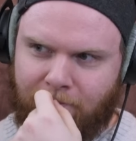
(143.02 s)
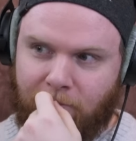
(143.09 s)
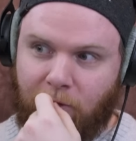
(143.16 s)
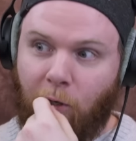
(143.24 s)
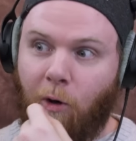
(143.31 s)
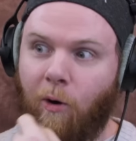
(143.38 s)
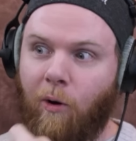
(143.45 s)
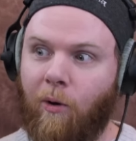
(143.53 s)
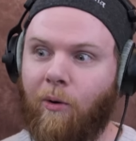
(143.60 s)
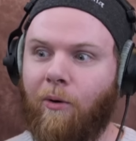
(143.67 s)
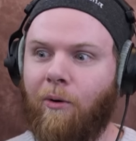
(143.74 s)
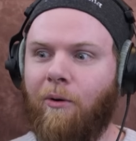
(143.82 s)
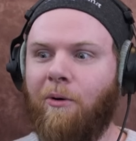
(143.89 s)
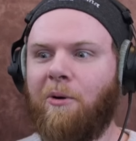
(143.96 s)

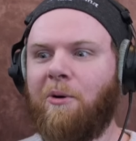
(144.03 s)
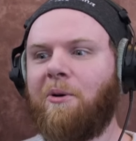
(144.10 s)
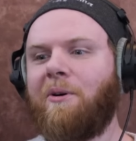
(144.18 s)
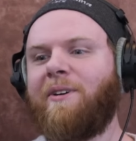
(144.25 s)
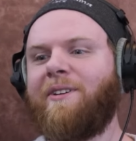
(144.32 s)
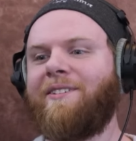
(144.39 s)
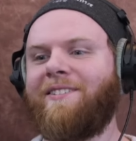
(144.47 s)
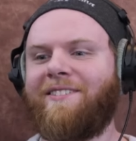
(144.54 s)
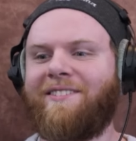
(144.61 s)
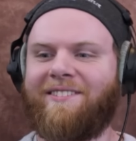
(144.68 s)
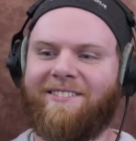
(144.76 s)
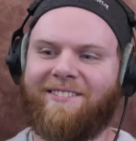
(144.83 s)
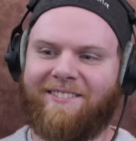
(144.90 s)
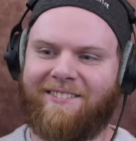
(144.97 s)

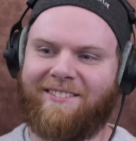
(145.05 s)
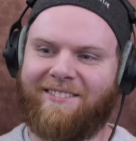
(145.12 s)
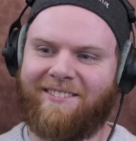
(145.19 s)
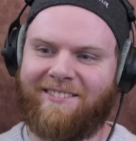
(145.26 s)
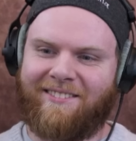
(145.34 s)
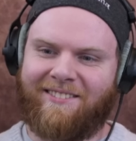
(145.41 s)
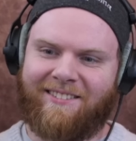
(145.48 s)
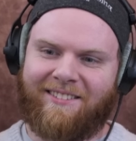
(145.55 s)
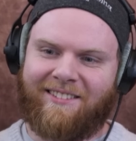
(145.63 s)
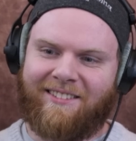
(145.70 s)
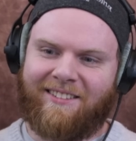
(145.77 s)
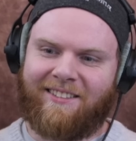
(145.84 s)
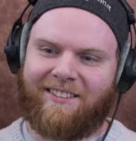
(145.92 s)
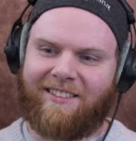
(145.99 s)

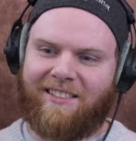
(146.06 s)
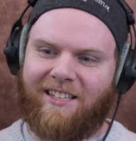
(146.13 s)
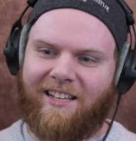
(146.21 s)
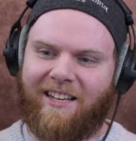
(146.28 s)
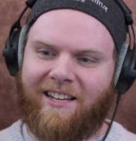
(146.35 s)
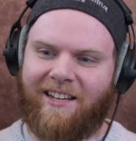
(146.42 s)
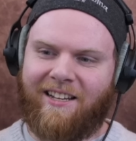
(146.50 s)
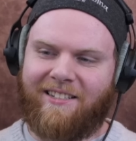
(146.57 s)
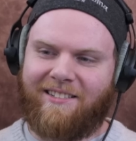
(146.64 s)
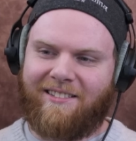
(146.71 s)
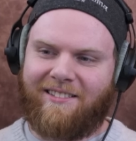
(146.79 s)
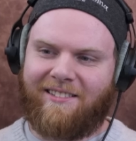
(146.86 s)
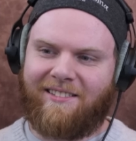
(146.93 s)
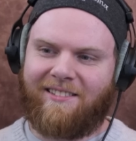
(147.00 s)

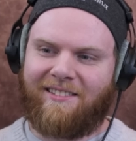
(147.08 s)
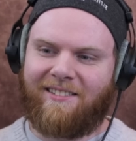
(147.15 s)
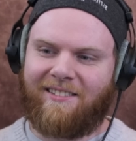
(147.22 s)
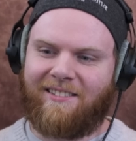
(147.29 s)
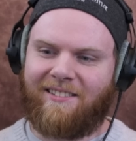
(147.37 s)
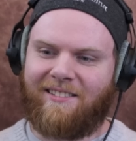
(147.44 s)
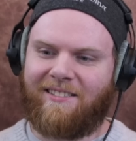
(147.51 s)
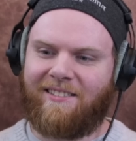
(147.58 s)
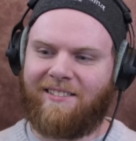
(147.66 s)
The person shown says nothing.